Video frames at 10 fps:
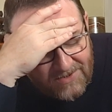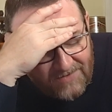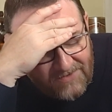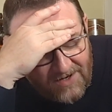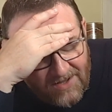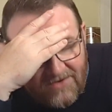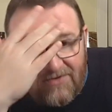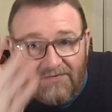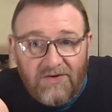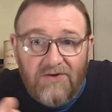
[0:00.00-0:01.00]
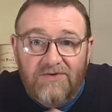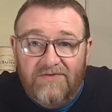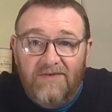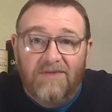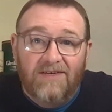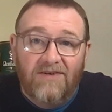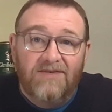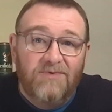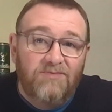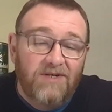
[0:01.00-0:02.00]
because I've done other reviews of some of the
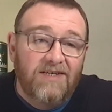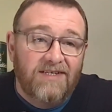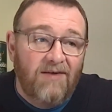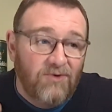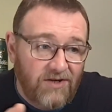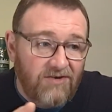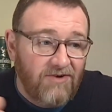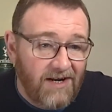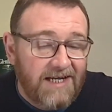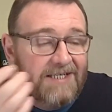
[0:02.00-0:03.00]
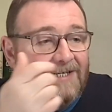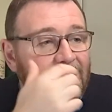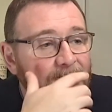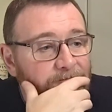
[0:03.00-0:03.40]
Christmas beers that I'm going to release